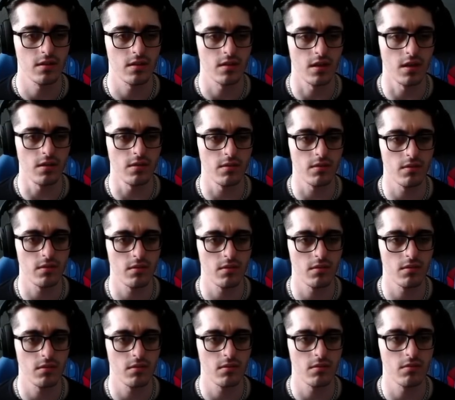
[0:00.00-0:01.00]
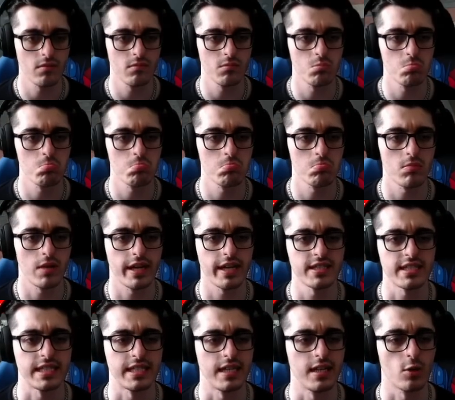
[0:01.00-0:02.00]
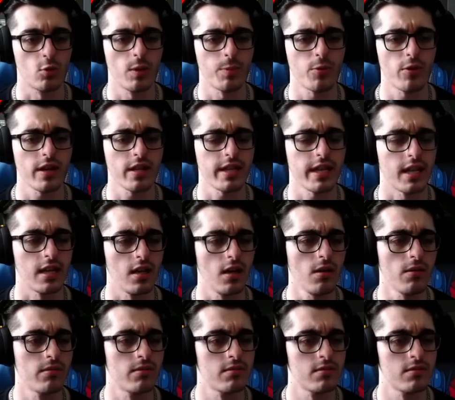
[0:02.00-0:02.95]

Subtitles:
Oh. I guess that didn't equip correctly. Hello?